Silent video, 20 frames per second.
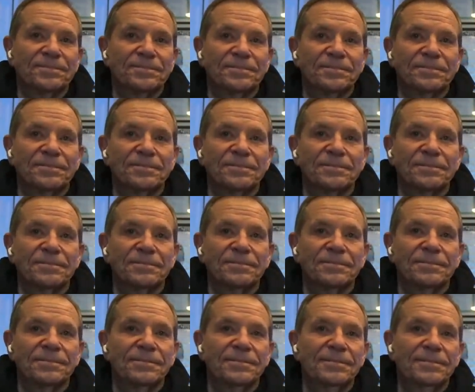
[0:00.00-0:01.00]

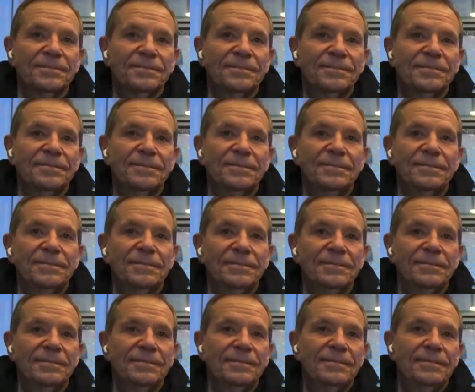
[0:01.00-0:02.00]

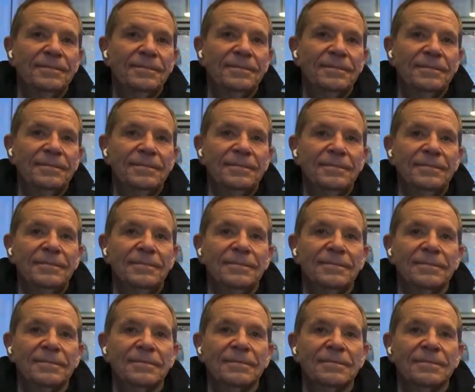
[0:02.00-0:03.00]

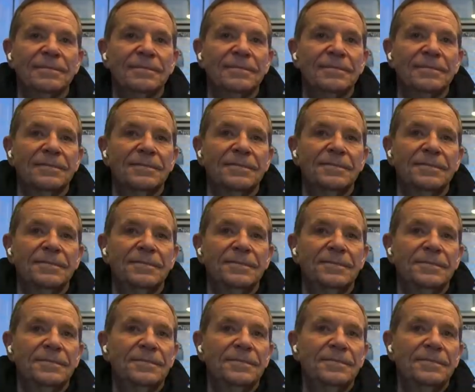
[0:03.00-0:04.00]

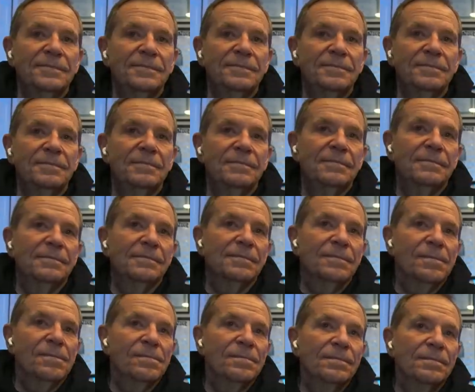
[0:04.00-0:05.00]

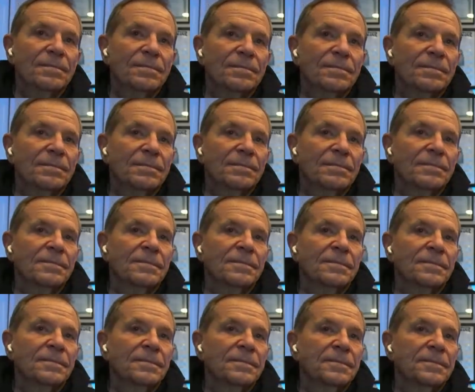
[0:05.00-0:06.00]

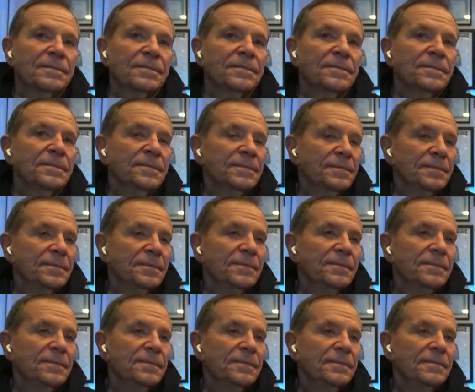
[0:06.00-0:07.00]

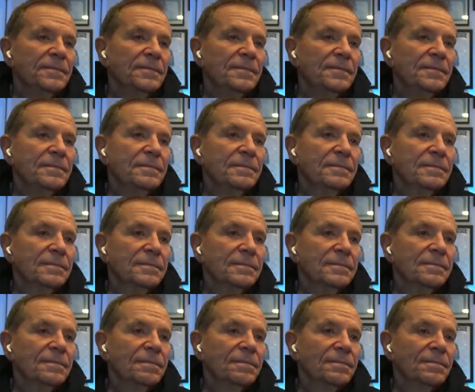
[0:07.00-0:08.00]
The person shown says nothing.